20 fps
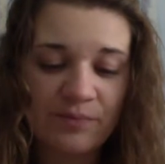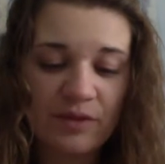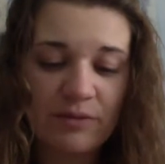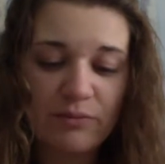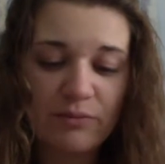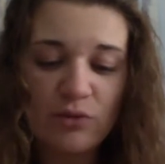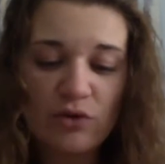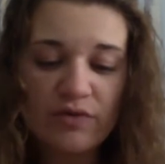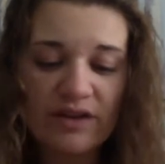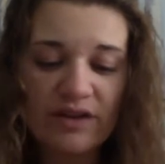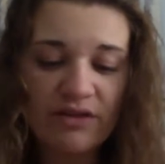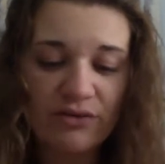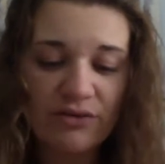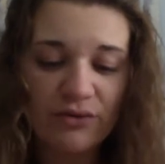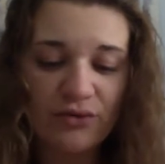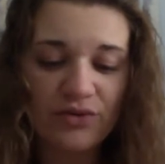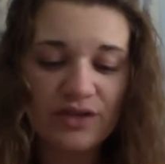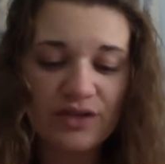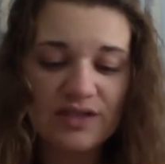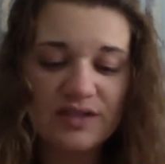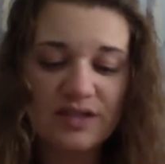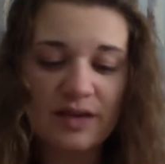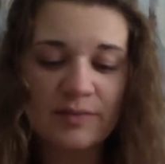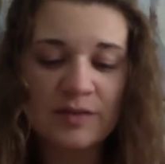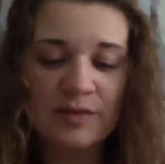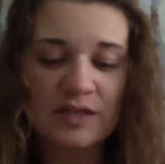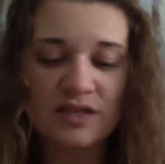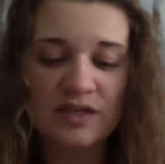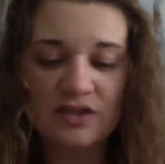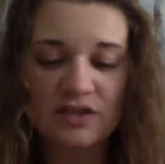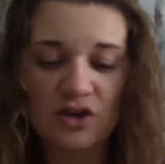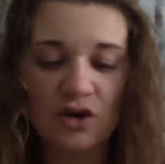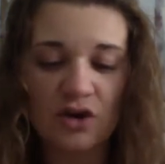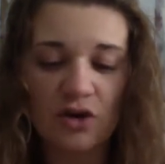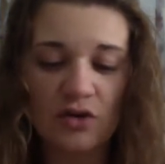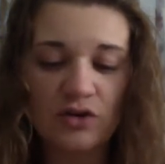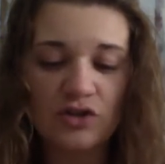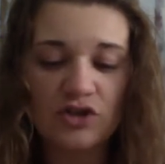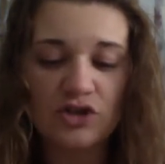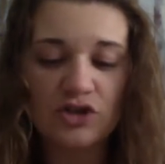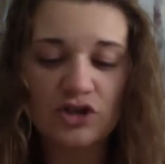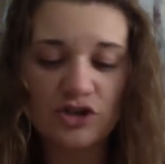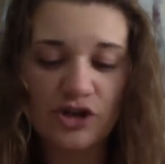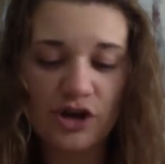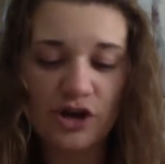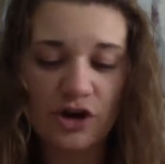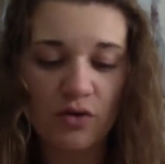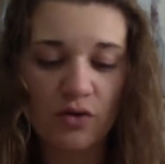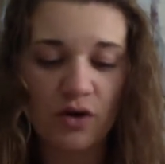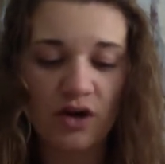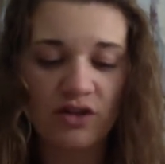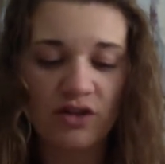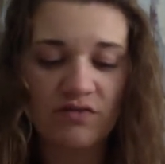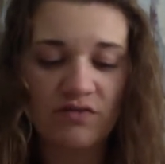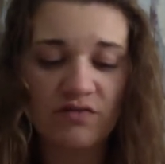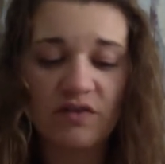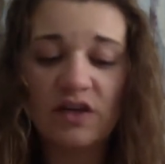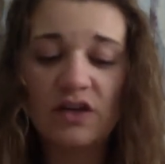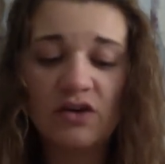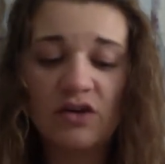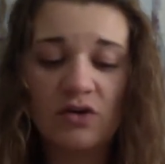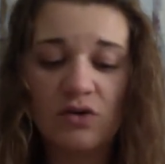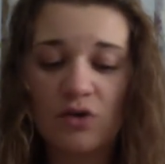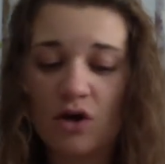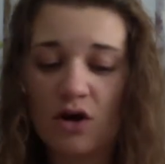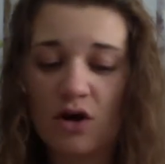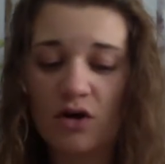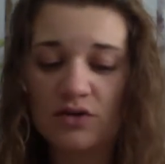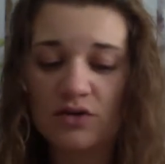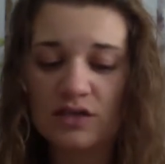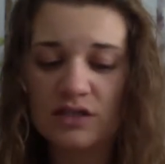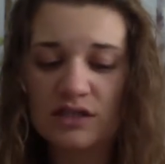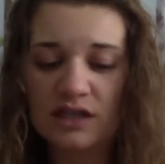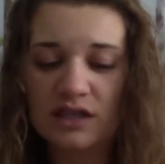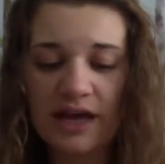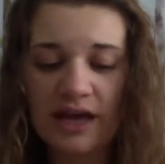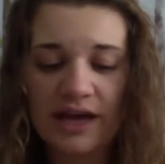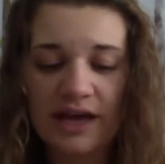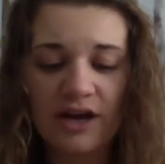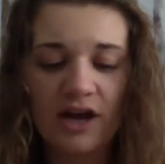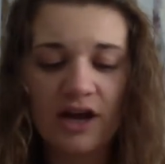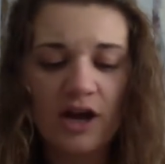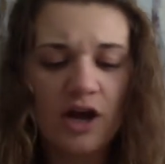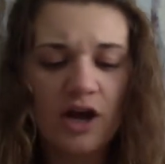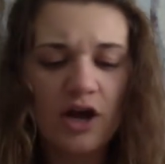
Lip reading: moving through the substance called snow on the vehicle called sled,